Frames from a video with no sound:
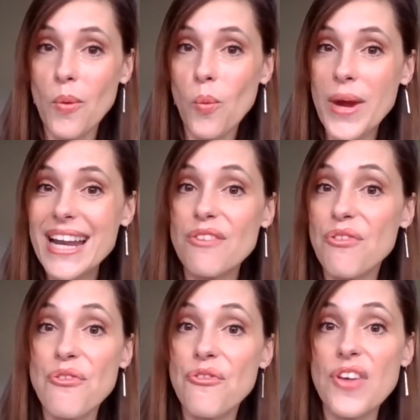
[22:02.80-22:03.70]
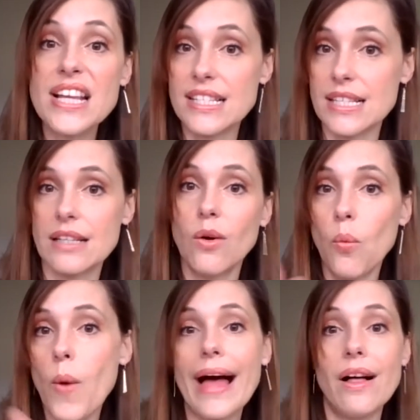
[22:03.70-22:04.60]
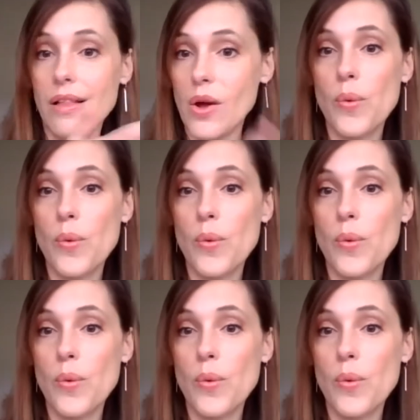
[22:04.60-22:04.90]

We didn't fit well